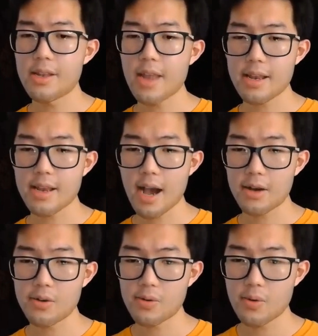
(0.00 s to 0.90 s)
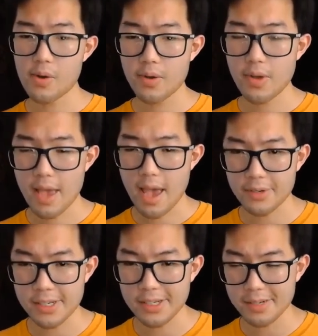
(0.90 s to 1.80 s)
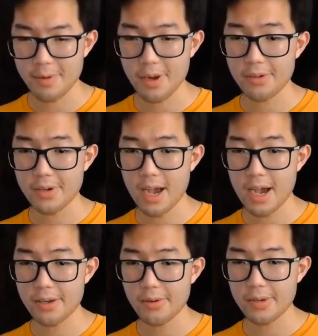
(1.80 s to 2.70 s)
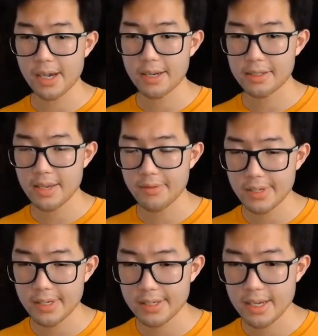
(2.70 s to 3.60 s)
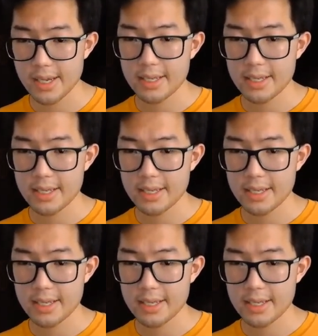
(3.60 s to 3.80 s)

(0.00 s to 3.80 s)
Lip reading: Netanyahu, ever since his brother died, Yotam, in the 70s,